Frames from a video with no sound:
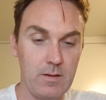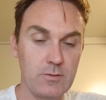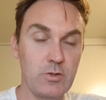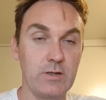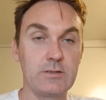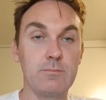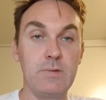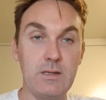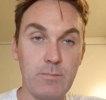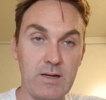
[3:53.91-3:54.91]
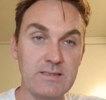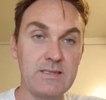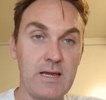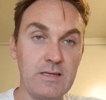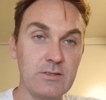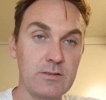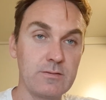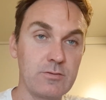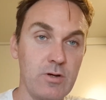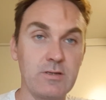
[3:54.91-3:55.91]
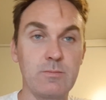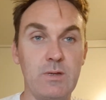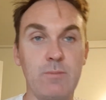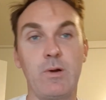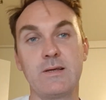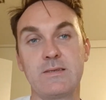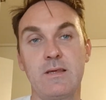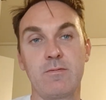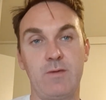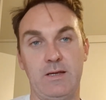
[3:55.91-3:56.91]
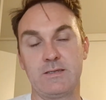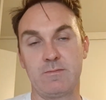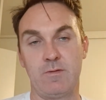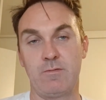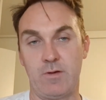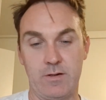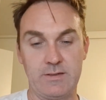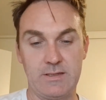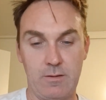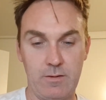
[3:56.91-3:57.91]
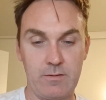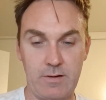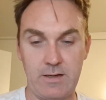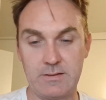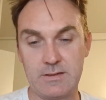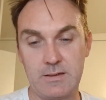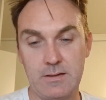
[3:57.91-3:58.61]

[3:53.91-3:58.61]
trying to minimize danger, trying to minimize the effects of the virus going around.